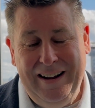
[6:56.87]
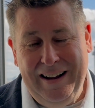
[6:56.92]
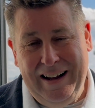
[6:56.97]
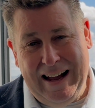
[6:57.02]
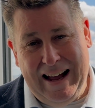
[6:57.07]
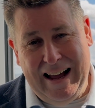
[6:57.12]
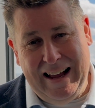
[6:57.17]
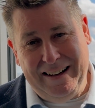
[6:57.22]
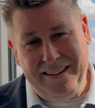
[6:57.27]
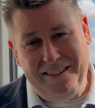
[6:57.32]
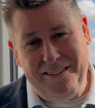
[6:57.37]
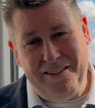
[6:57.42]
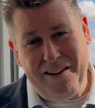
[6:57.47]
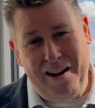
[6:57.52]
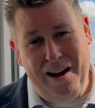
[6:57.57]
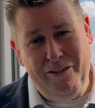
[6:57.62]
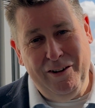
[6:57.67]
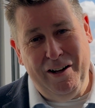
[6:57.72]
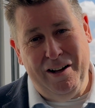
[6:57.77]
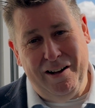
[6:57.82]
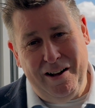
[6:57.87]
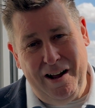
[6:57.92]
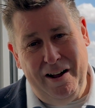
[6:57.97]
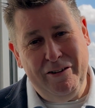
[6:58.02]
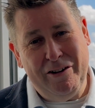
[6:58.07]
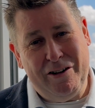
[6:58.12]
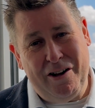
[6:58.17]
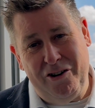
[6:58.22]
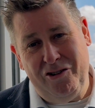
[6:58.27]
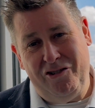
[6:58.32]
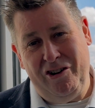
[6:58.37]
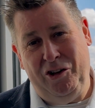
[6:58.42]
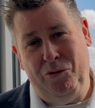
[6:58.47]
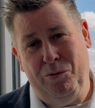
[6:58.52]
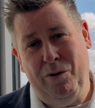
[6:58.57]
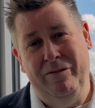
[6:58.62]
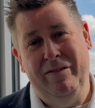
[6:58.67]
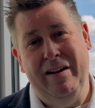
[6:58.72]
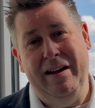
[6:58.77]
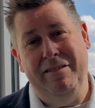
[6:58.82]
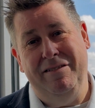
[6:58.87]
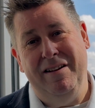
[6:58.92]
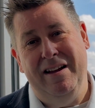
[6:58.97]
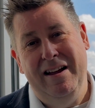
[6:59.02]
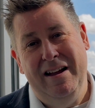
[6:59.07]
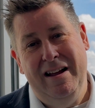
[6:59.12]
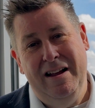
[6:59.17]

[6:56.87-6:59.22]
and other countries where they've